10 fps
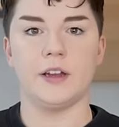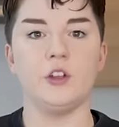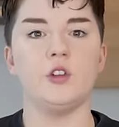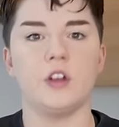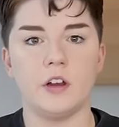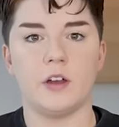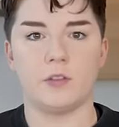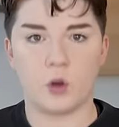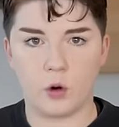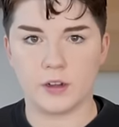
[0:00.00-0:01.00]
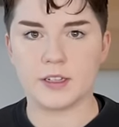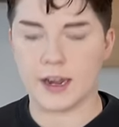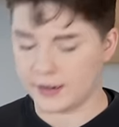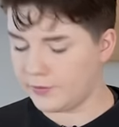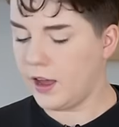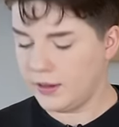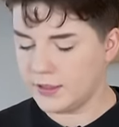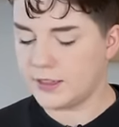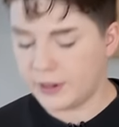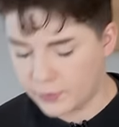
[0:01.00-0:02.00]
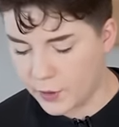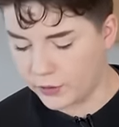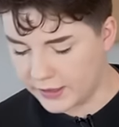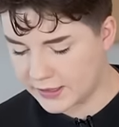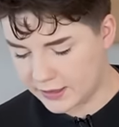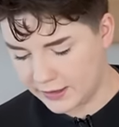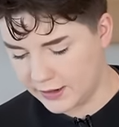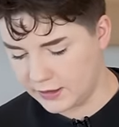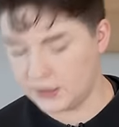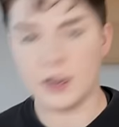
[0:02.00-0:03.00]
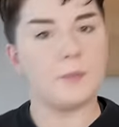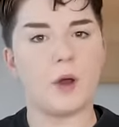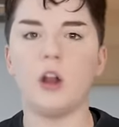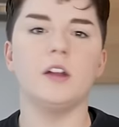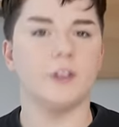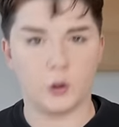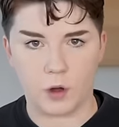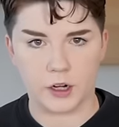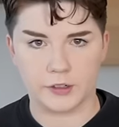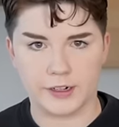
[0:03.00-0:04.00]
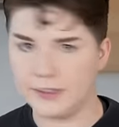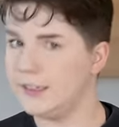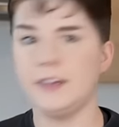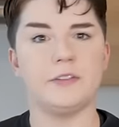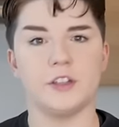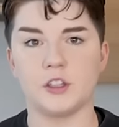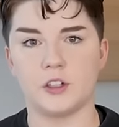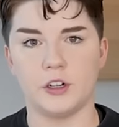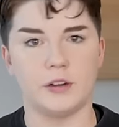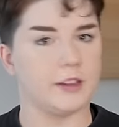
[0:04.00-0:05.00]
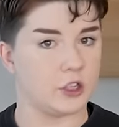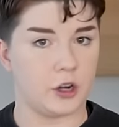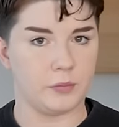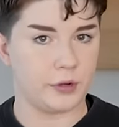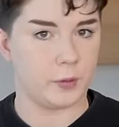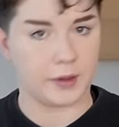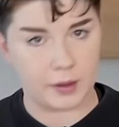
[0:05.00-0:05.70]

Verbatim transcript: Now you could of course kind of unceremoniously dump all of your water in, give it a stir and start brewing.